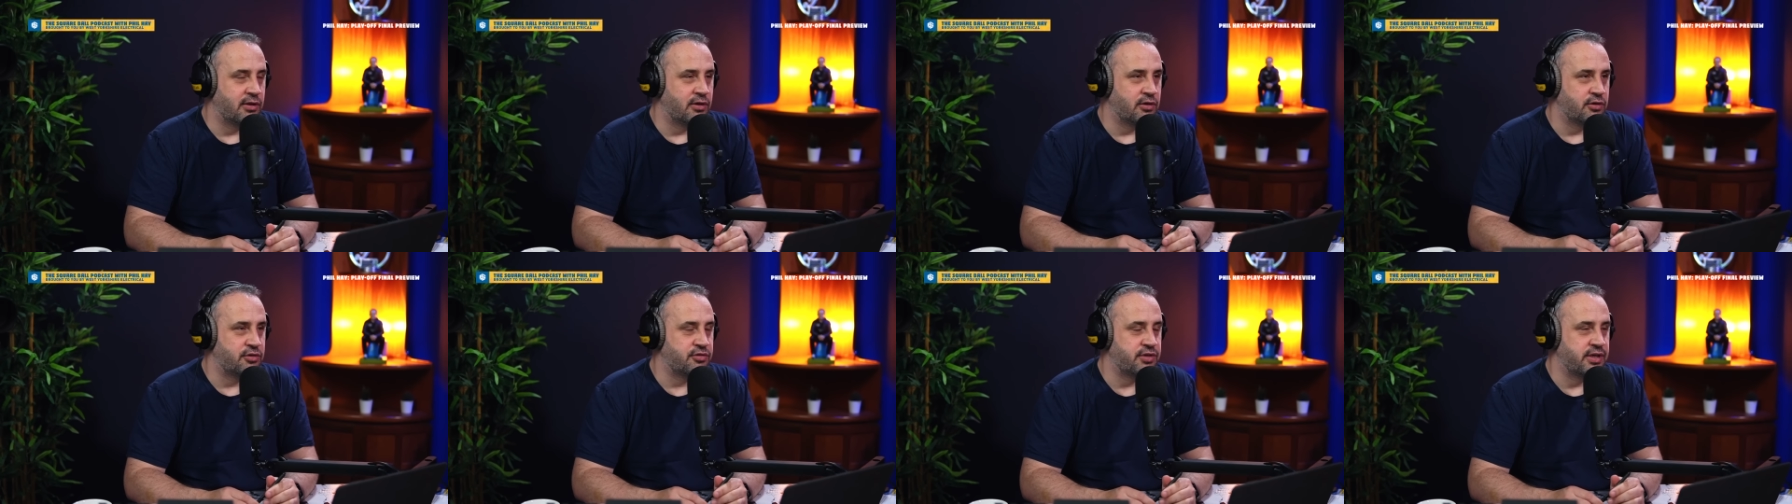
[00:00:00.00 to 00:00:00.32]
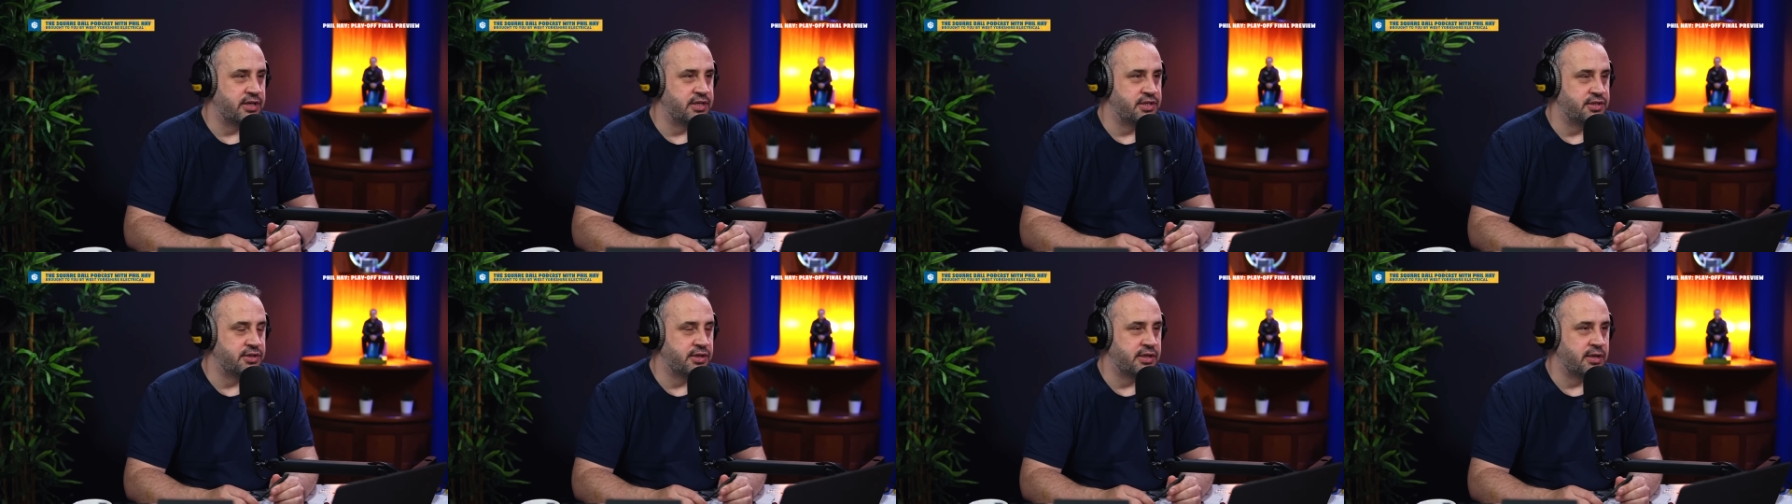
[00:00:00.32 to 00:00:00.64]
long
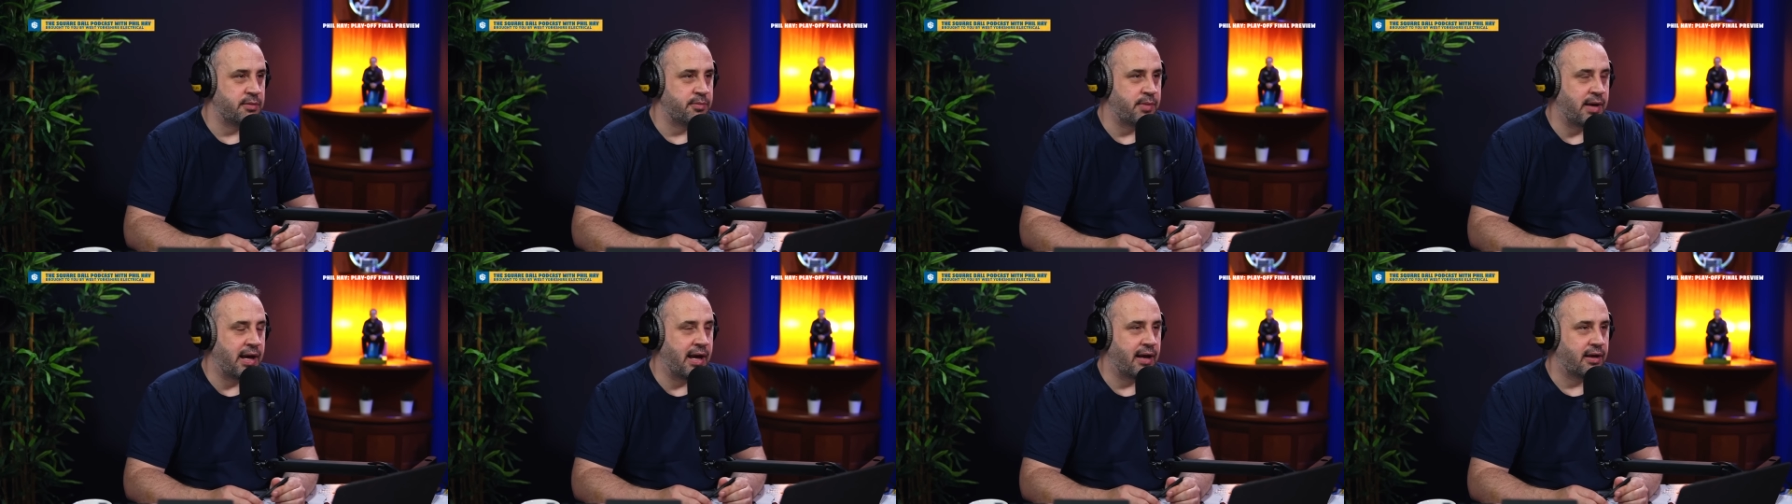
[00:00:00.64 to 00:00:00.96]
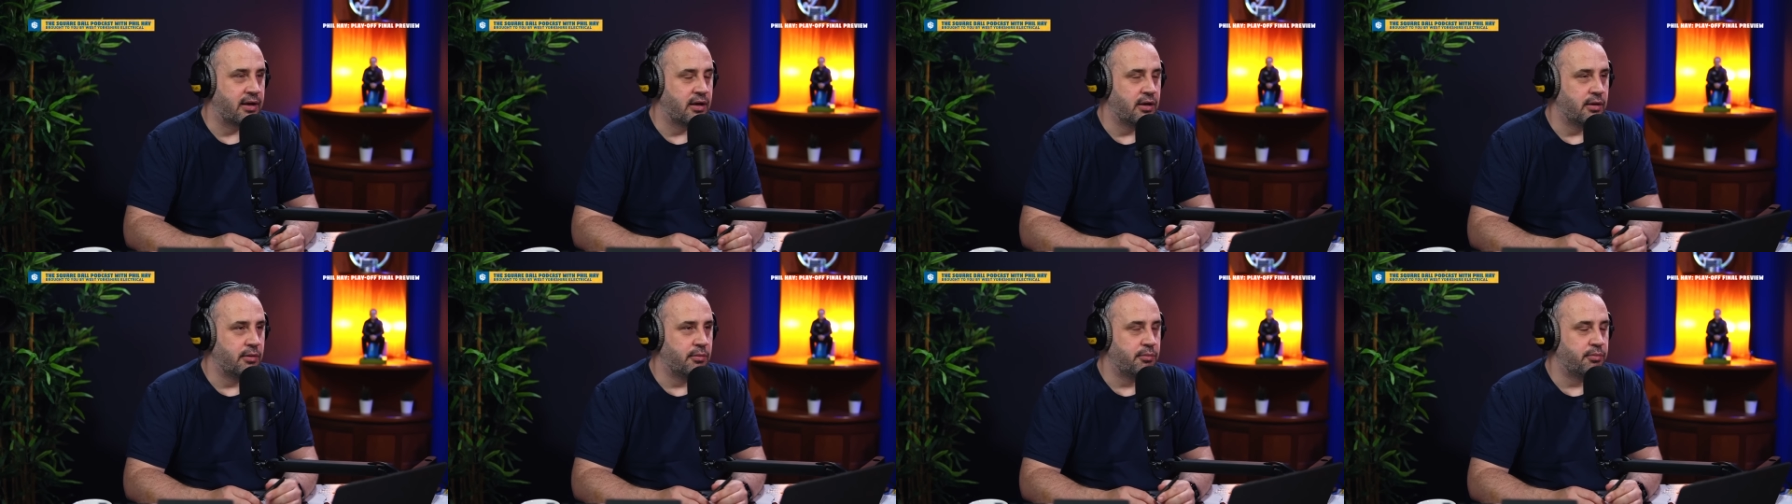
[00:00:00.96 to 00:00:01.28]
train journey
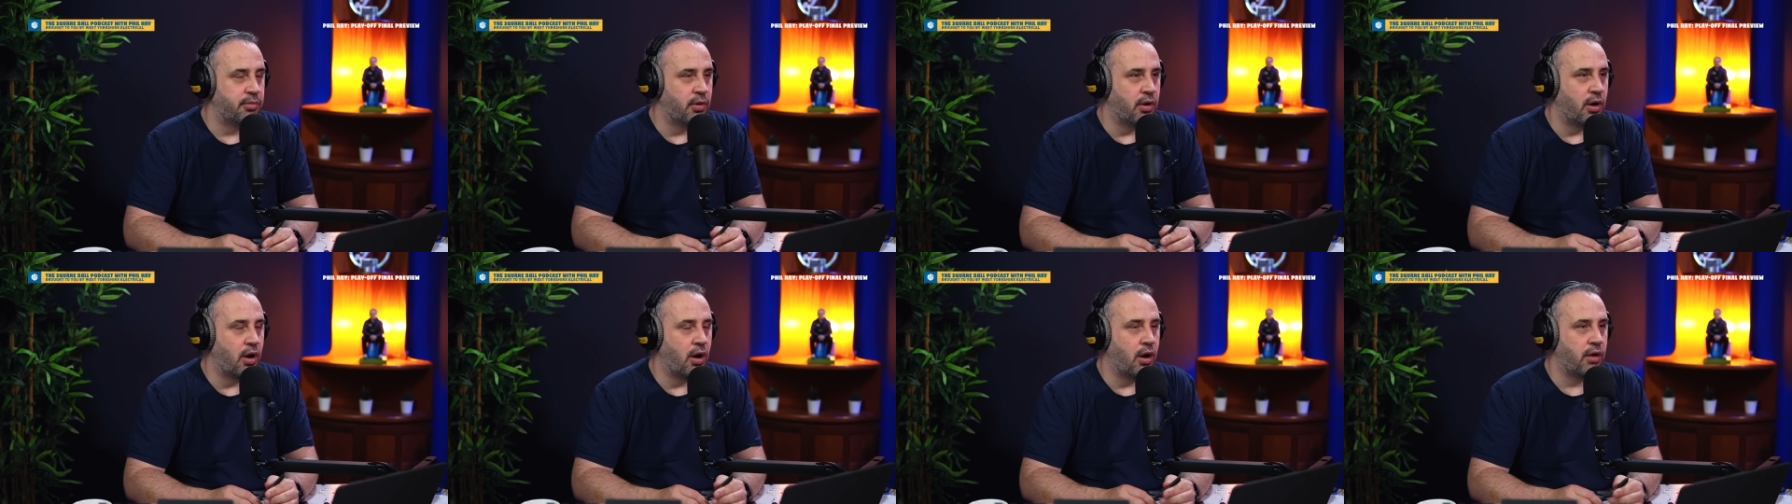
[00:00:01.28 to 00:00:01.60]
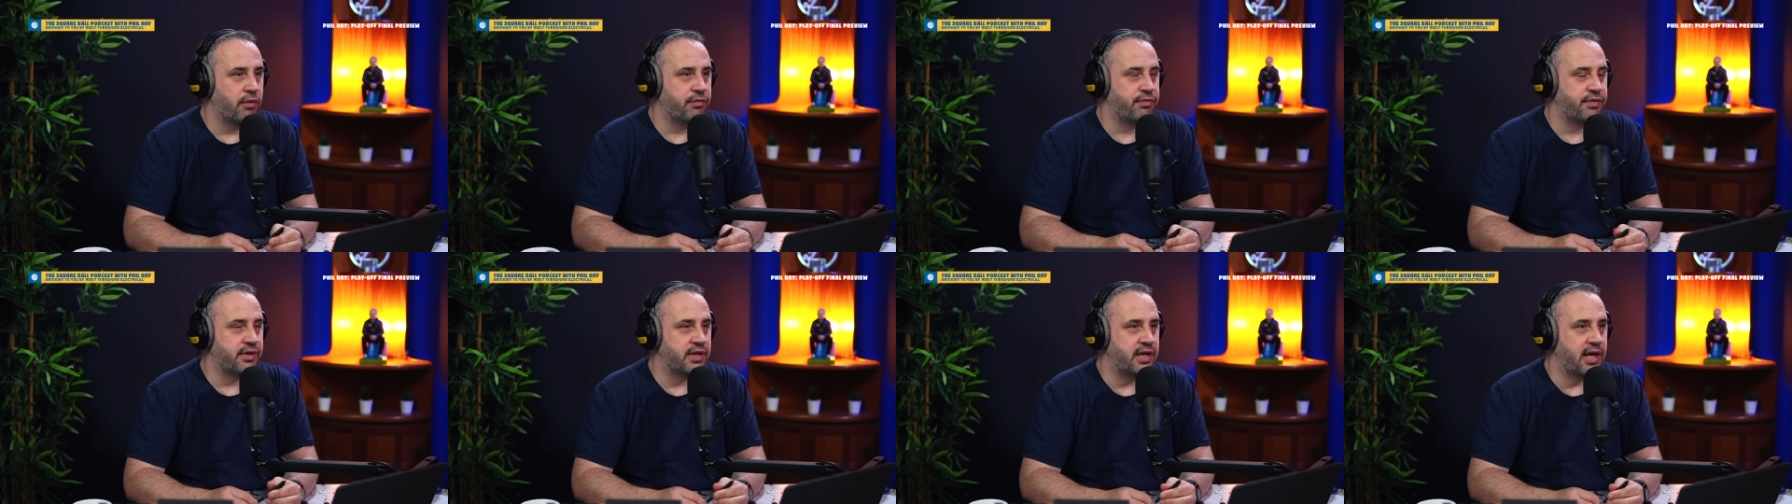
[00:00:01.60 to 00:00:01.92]
back. But
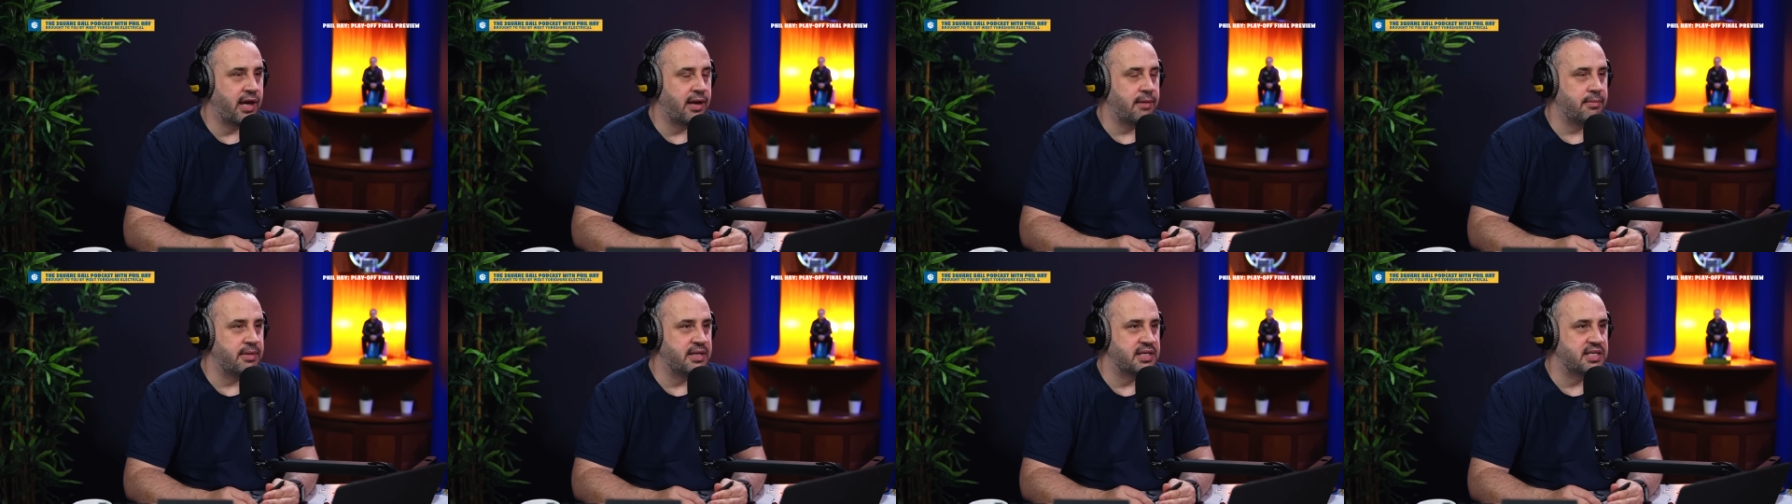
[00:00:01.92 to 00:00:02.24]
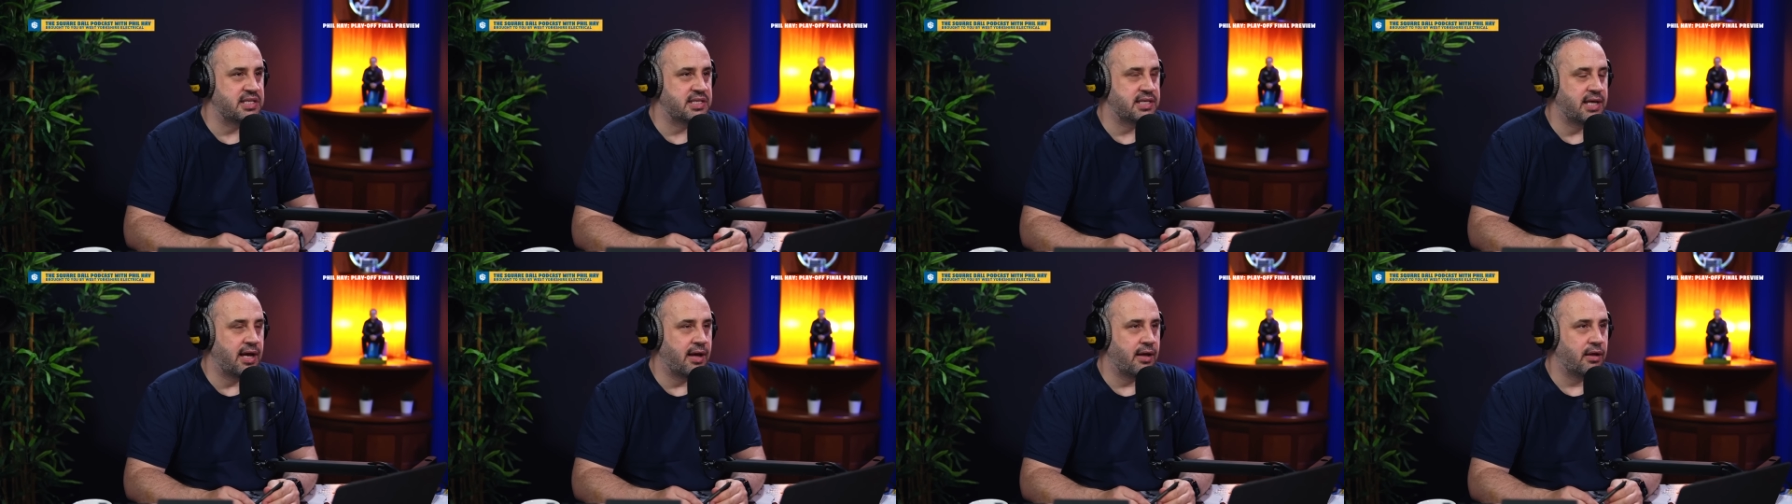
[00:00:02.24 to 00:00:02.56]
of the game
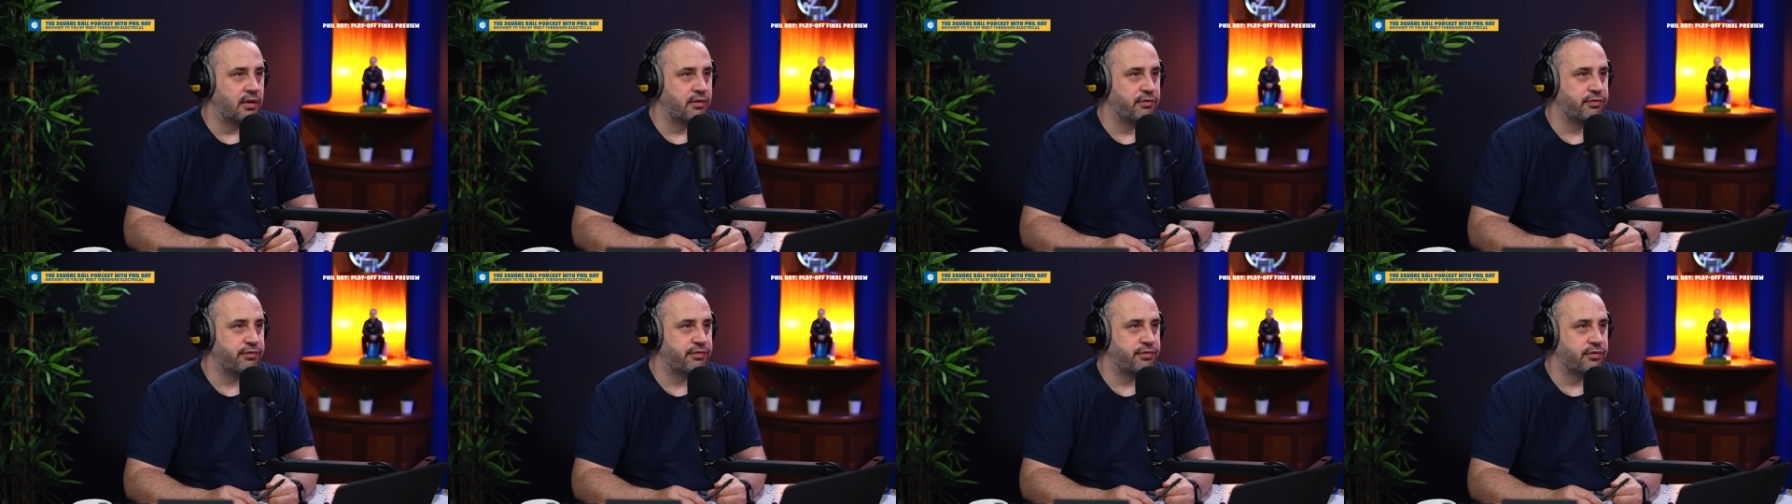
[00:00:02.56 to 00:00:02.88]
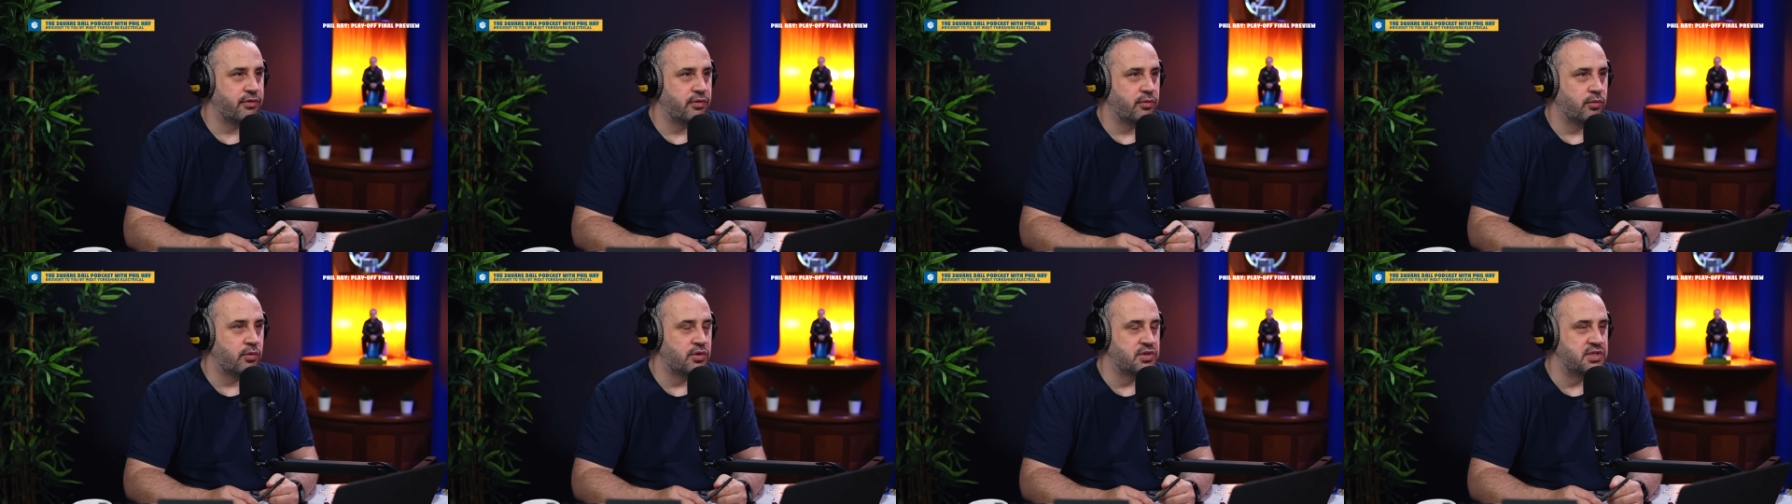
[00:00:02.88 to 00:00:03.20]
itself
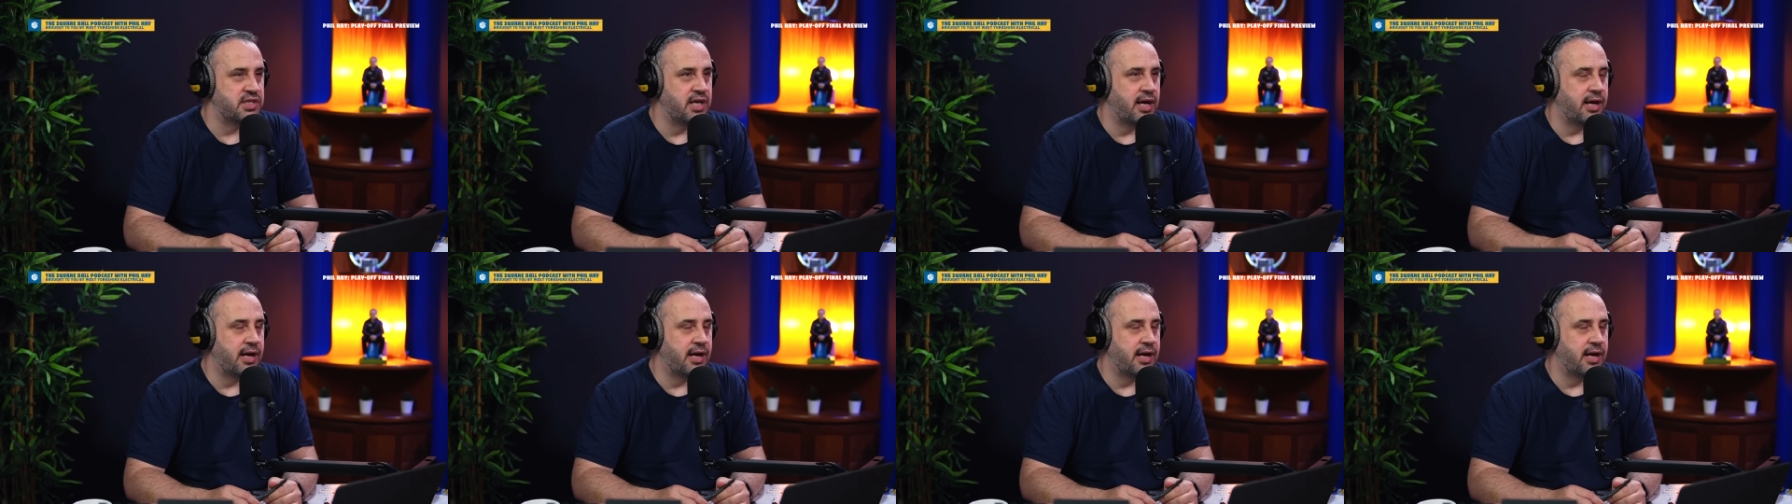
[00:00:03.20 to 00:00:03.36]
was,